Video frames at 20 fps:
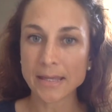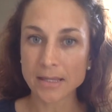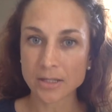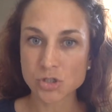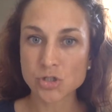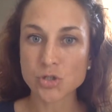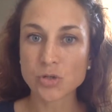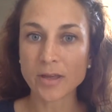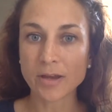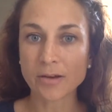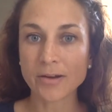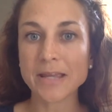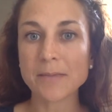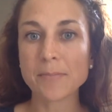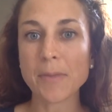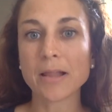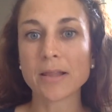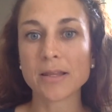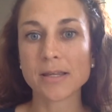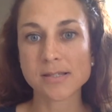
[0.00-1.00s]
to their
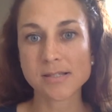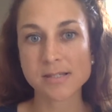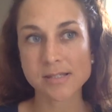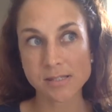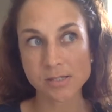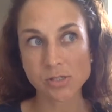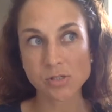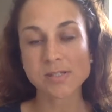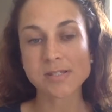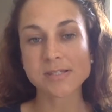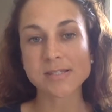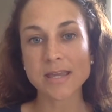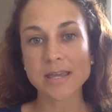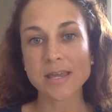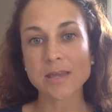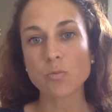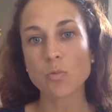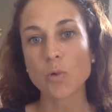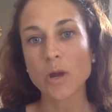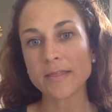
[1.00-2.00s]
email list, to
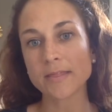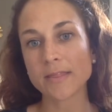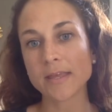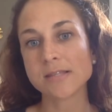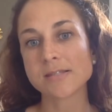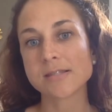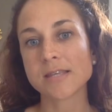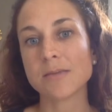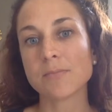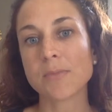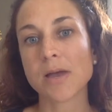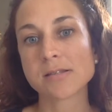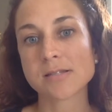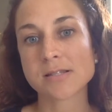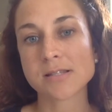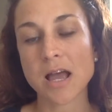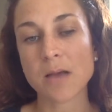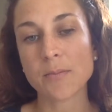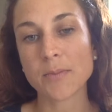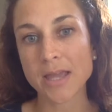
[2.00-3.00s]
see when these emails
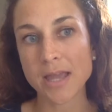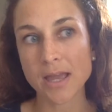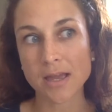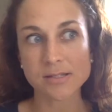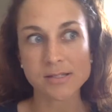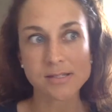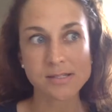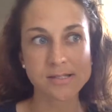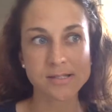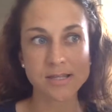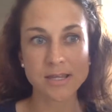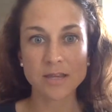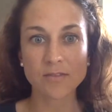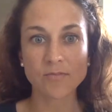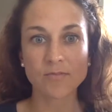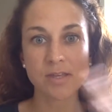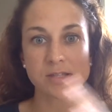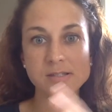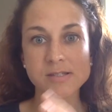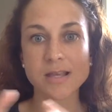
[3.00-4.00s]
are coming out, to see
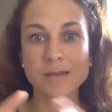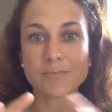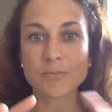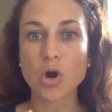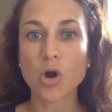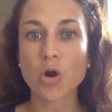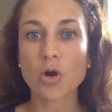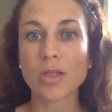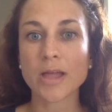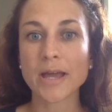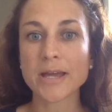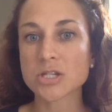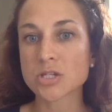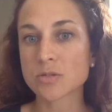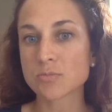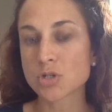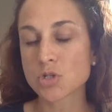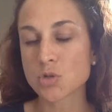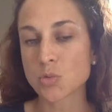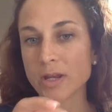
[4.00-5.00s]
if there's some
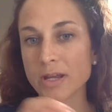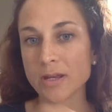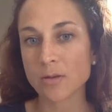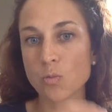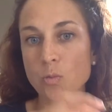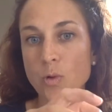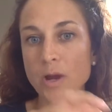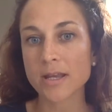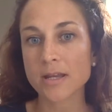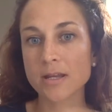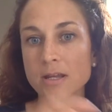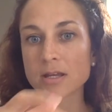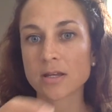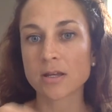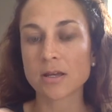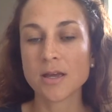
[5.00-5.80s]
correlation between when